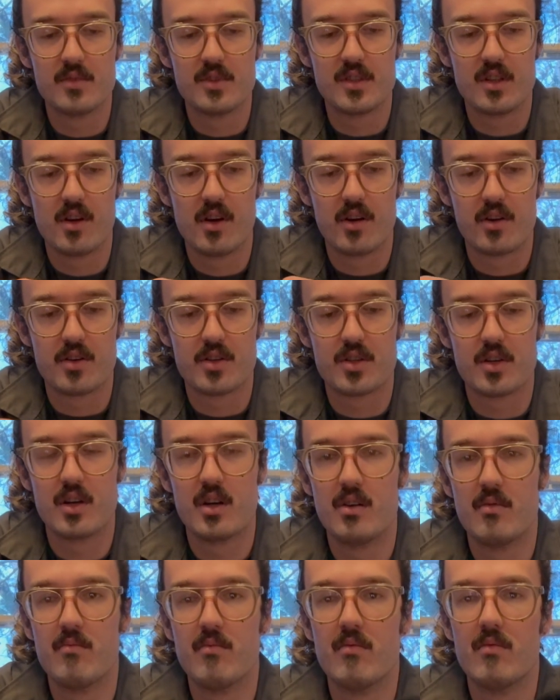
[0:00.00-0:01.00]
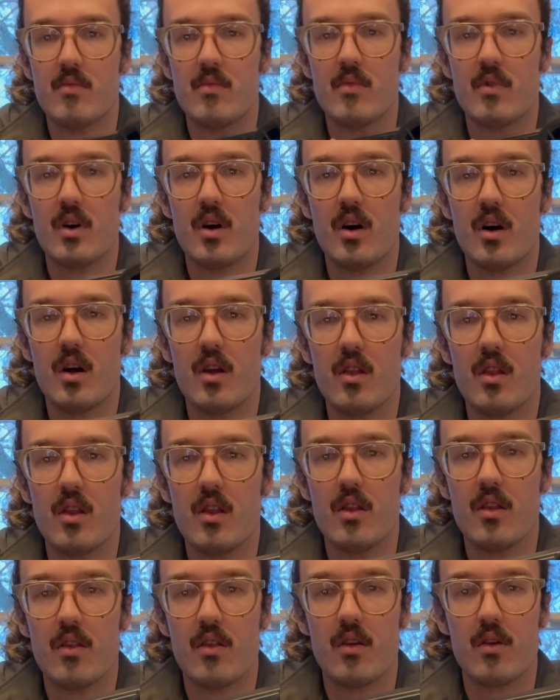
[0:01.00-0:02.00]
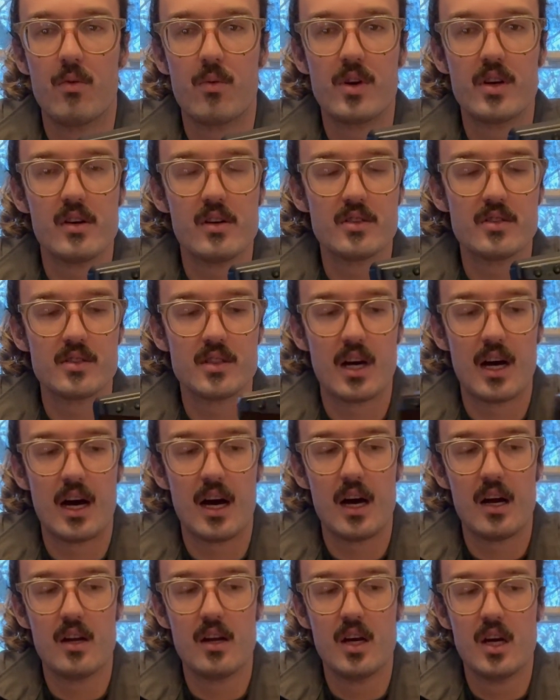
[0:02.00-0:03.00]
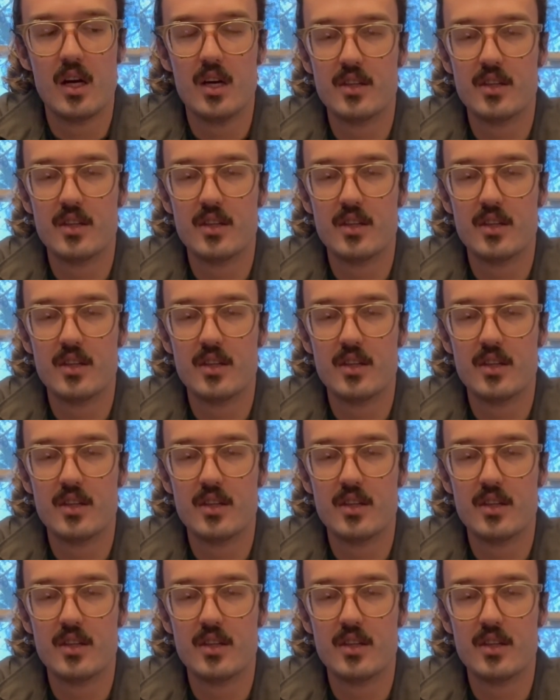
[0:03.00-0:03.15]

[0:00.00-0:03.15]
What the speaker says: steering trim on the wheel side.